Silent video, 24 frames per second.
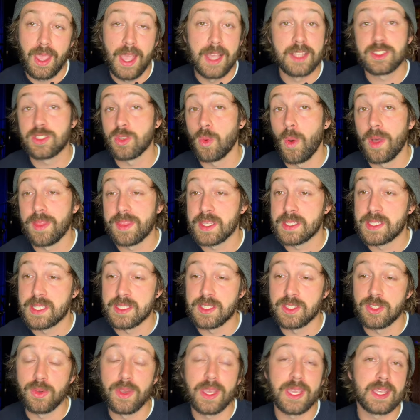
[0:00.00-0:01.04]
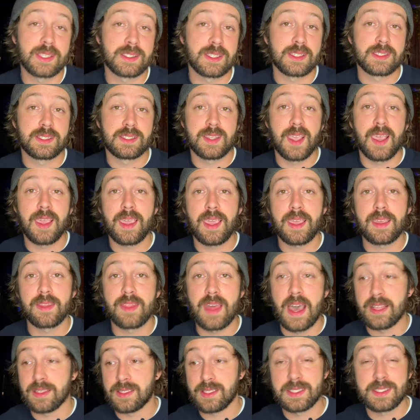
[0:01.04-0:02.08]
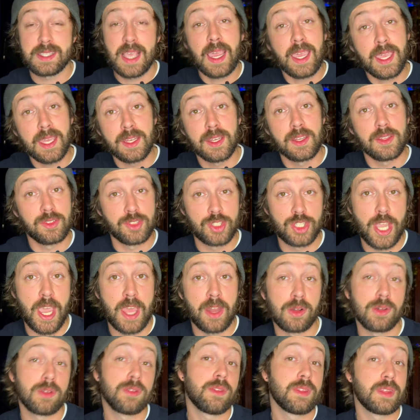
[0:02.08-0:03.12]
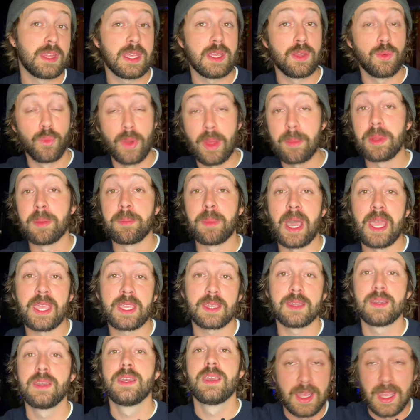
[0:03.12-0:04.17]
And so what this is doing is it's taking that second channel, the ribbon mic,